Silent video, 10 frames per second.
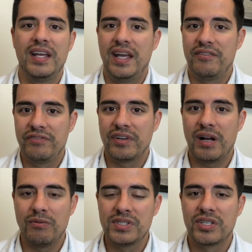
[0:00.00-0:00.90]
and figure
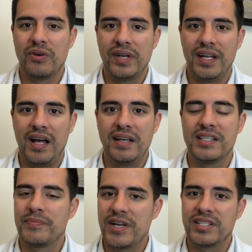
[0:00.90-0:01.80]
out what's going on,
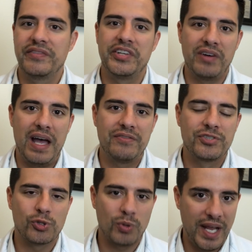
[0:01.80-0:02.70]
especially if you don't have
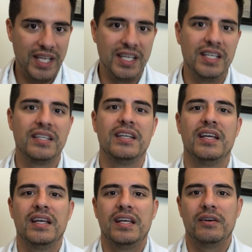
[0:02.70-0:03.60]
training
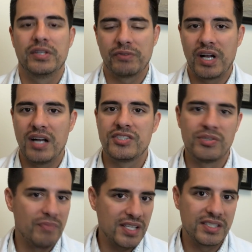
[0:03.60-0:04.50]
with regards to
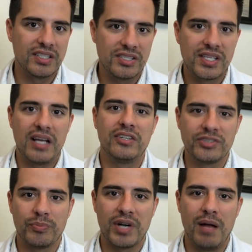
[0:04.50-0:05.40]

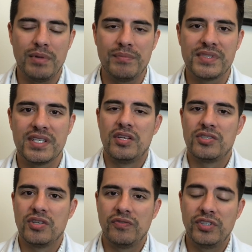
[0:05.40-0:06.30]
musculoskeletal problems.
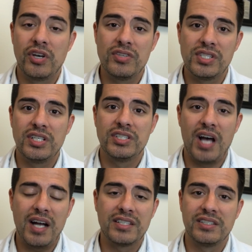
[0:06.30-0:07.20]
So if you go see your
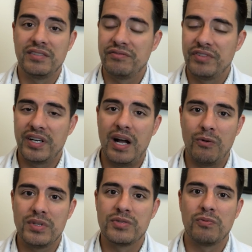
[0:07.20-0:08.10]
doctor and figure out
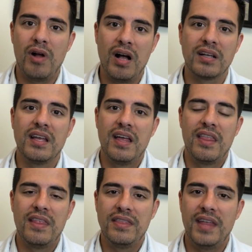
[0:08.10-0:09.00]
what's wrong,
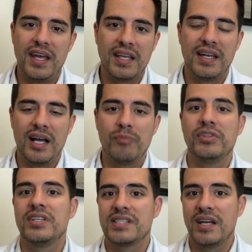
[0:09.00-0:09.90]
then they can help you
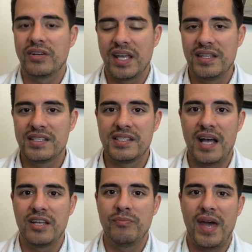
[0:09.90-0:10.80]
decide, okay, this is how
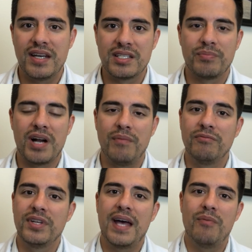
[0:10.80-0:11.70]
you manage the problem
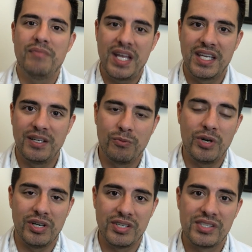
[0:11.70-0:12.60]
without making it
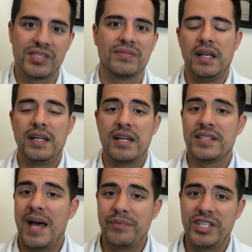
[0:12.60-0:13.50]
worse. Now, does
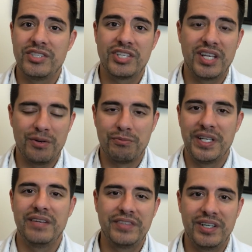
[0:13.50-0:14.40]
that mean you should get rid
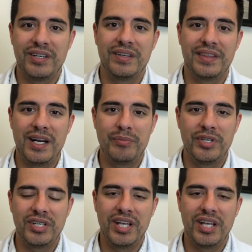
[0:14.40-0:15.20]
of your therapeutic